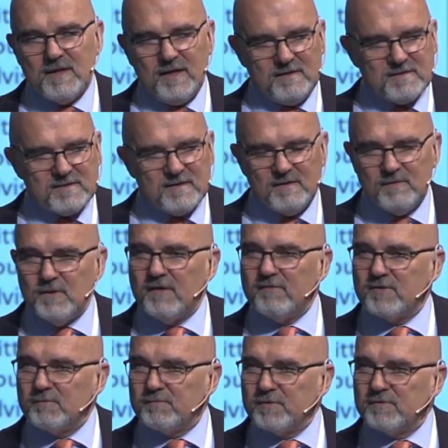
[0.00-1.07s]
that, you have
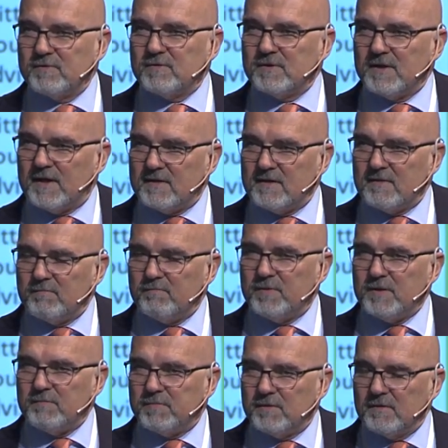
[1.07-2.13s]
to put together
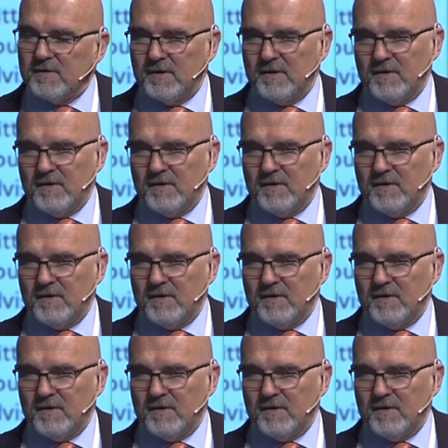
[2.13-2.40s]
people